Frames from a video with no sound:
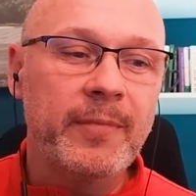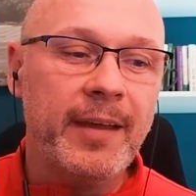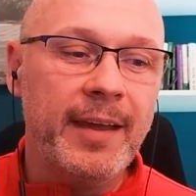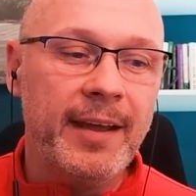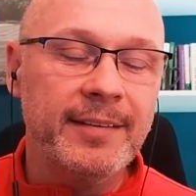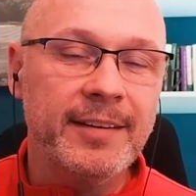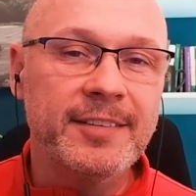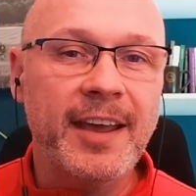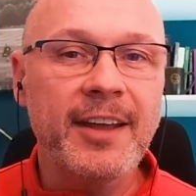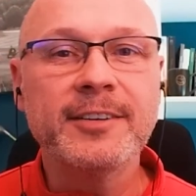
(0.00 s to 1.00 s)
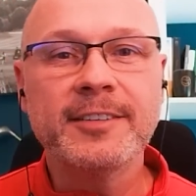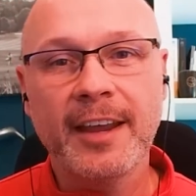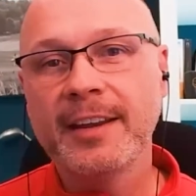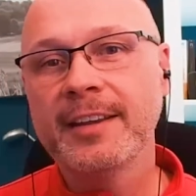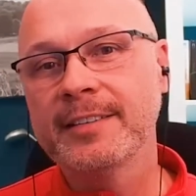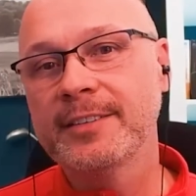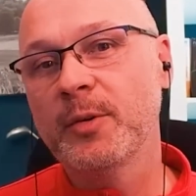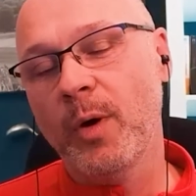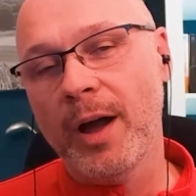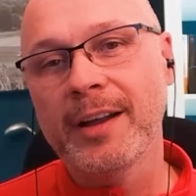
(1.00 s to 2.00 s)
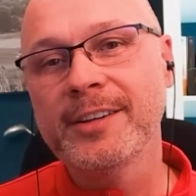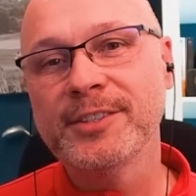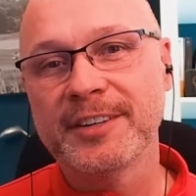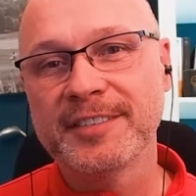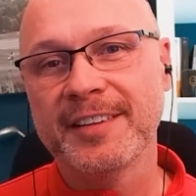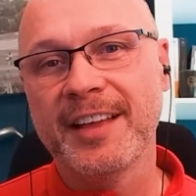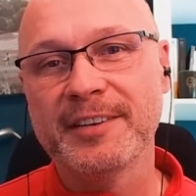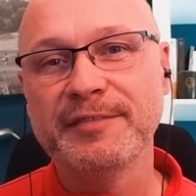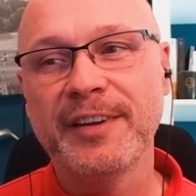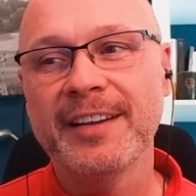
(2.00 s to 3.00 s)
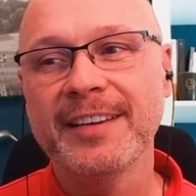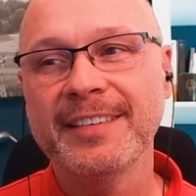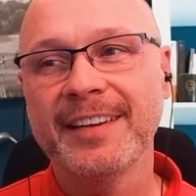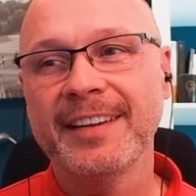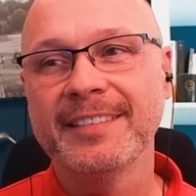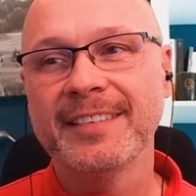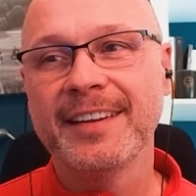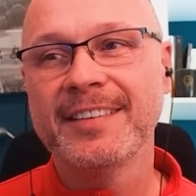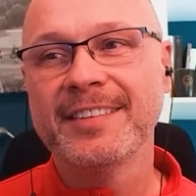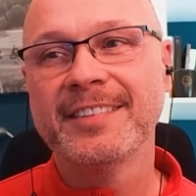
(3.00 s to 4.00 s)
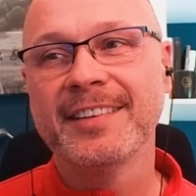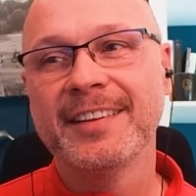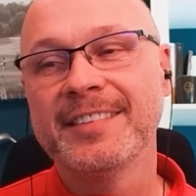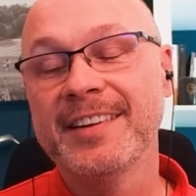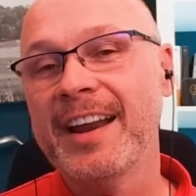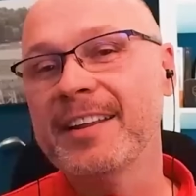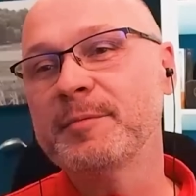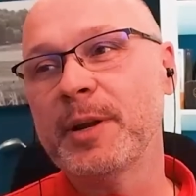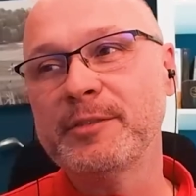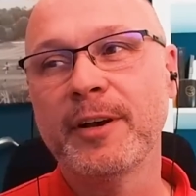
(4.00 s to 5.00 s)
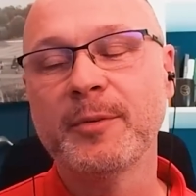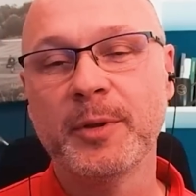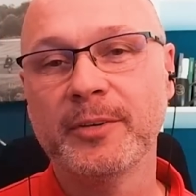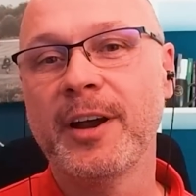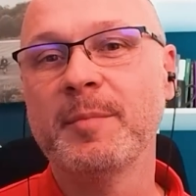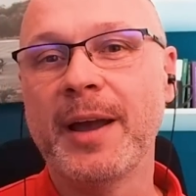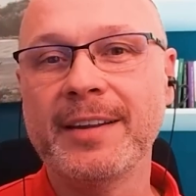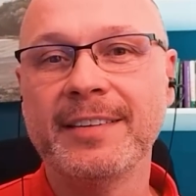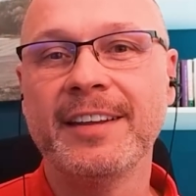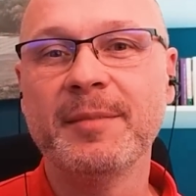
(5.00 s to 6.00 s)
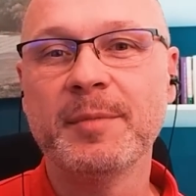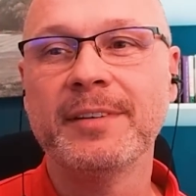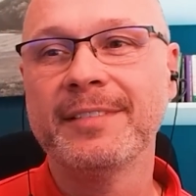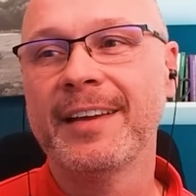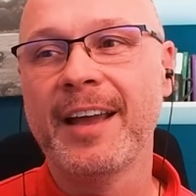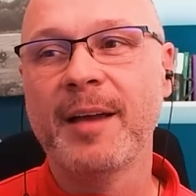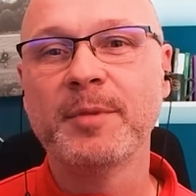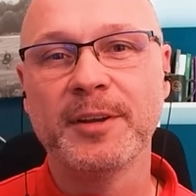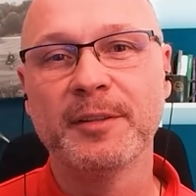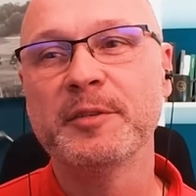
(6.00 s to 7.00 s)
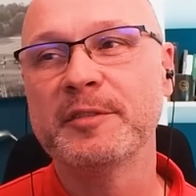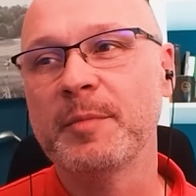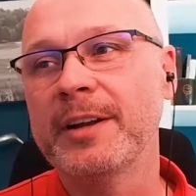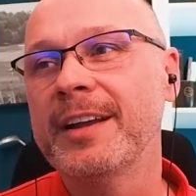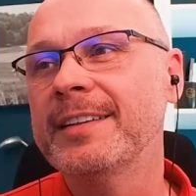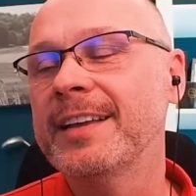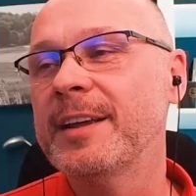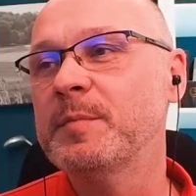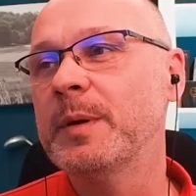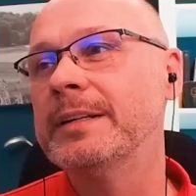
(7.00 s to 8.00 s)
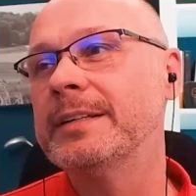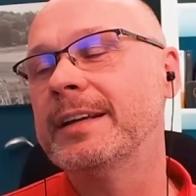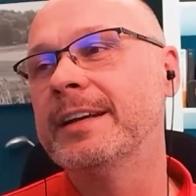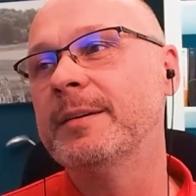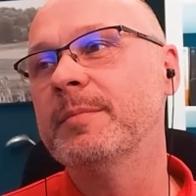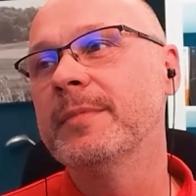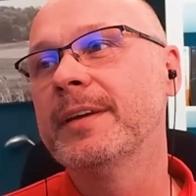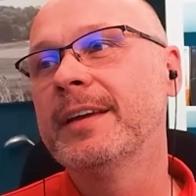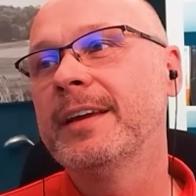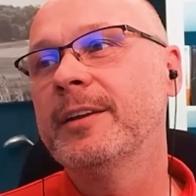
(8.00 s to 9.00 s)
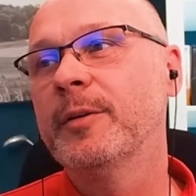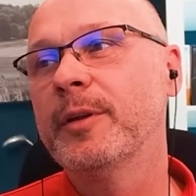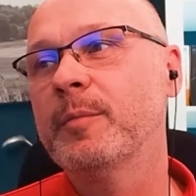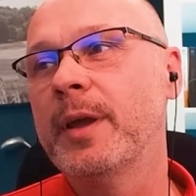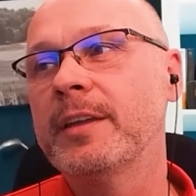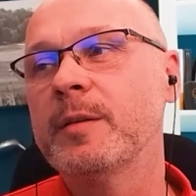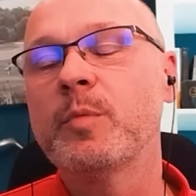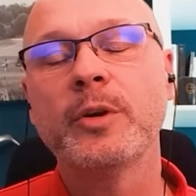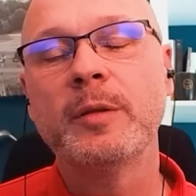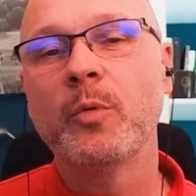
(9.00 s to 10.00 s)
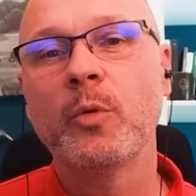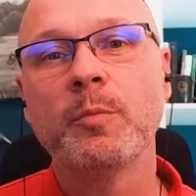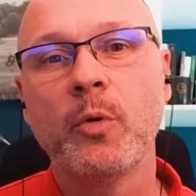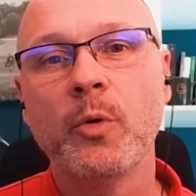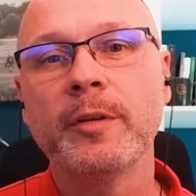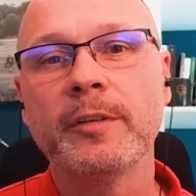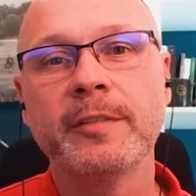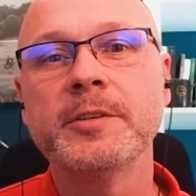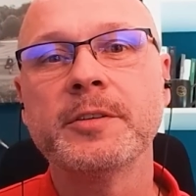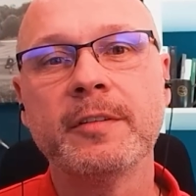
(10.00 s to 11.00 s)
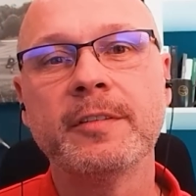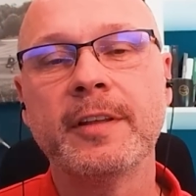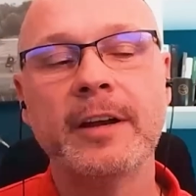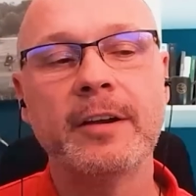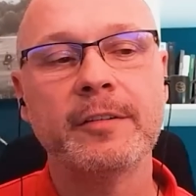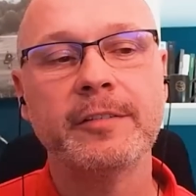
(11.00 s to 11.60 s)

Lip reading: And it's entertaining to watch. It's a lot of fun, and it's not as much fun when they're on my team, and I'm going to lose money on that. But they're making pretty poor decisions there.